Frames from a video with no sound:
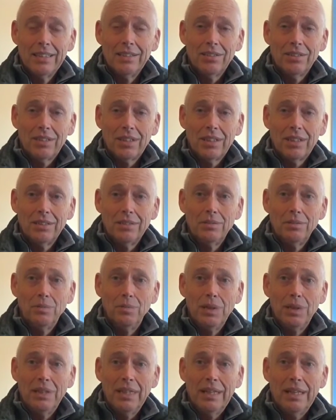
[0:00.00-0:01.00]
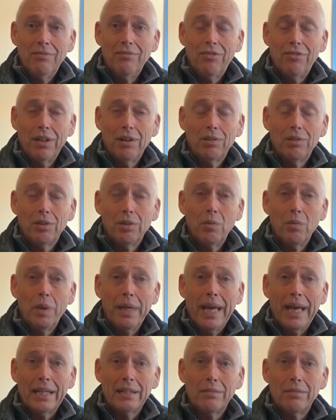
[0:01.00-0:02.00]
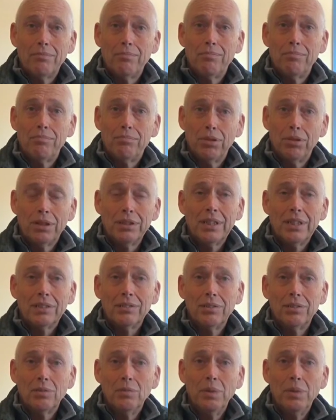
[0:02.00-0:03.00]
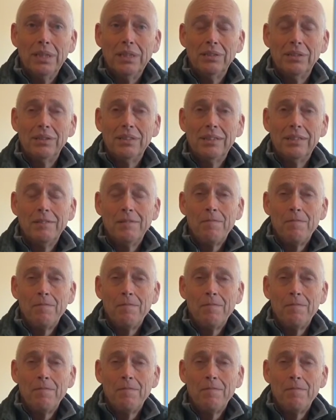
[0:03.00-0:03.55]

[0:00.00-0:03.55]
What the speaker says: So we then felt that we had a product that we could